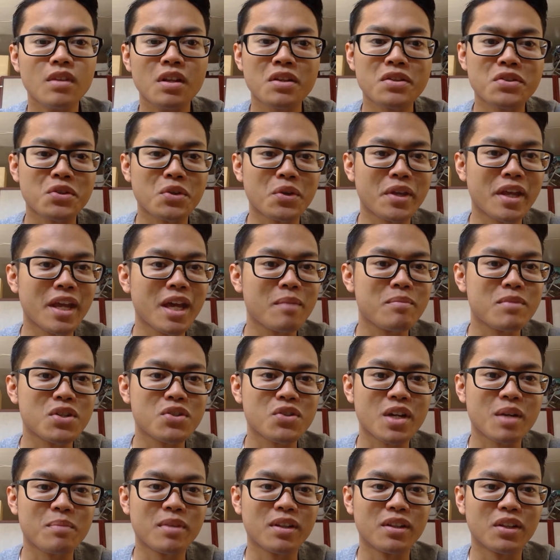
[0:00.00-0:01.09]
so yeah, I'm just
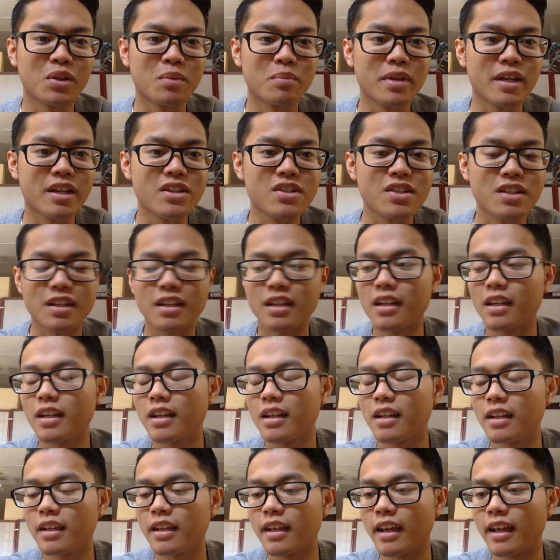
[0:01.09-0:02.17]
trying to be a little patient,
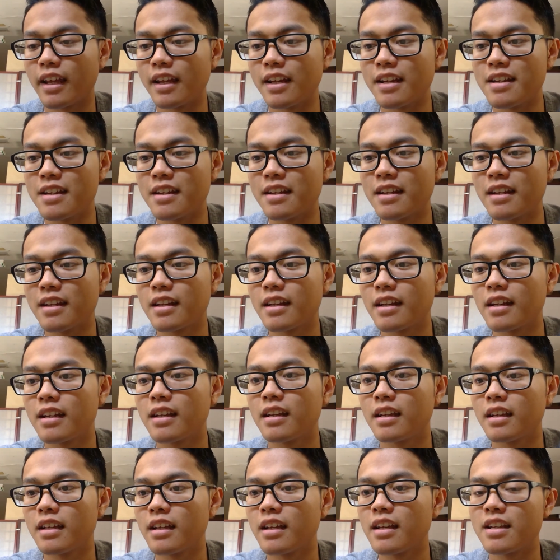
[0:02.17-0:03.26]
and
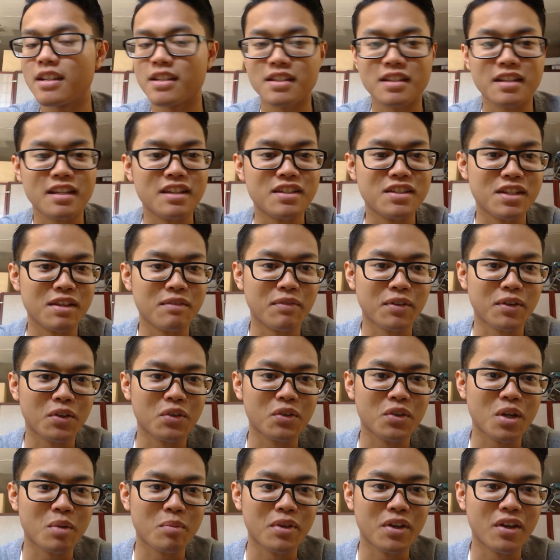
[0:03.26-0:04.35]
it's
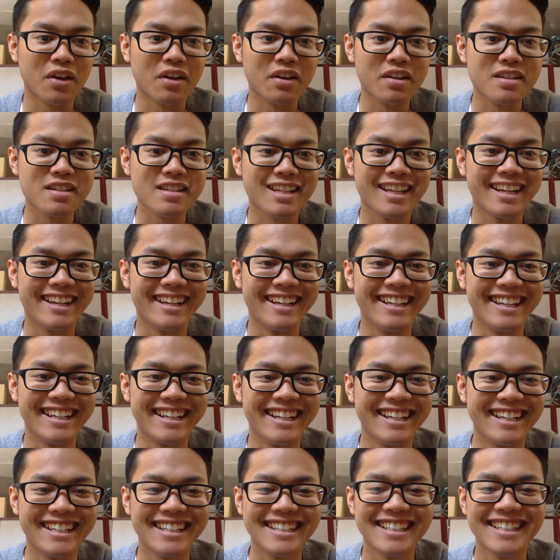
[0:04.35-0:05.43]
difficult, I'll be honest.
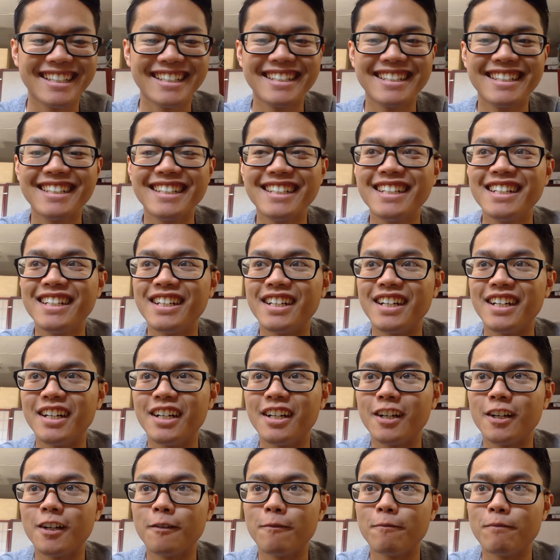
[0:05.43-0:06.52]
And
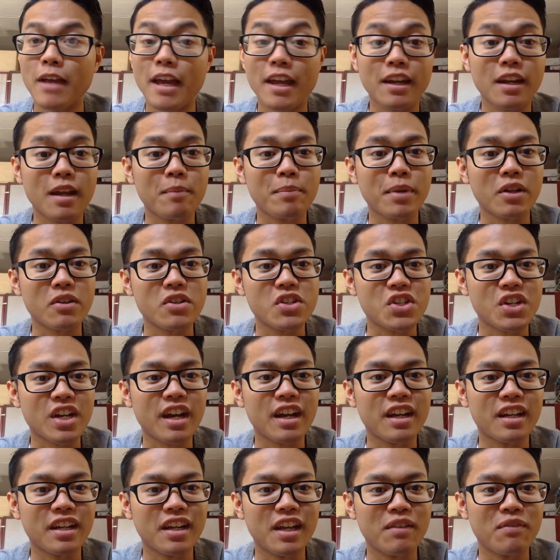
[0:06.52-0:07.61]
about
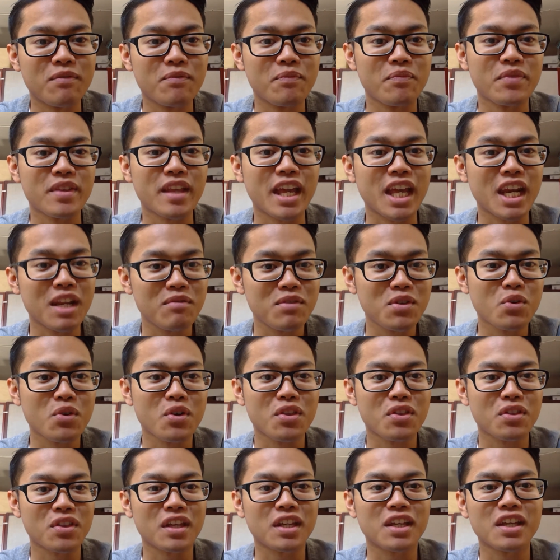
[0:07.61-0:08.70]
China, if any of you are
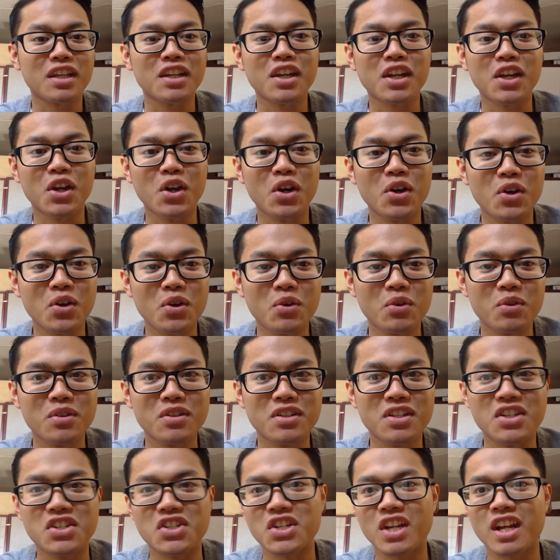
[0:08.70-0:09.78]
thinking to go
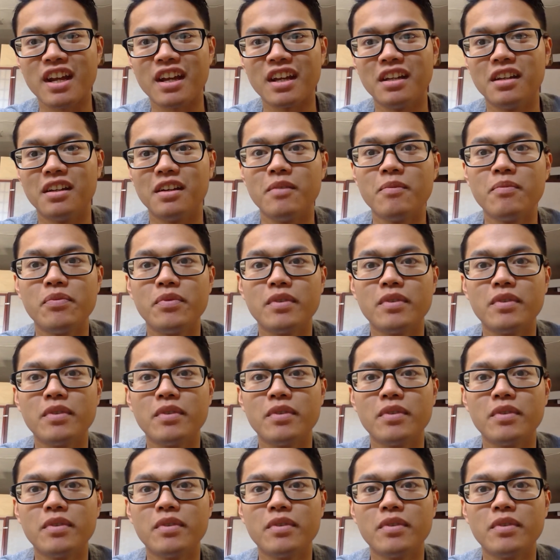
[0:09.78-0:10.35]
to China,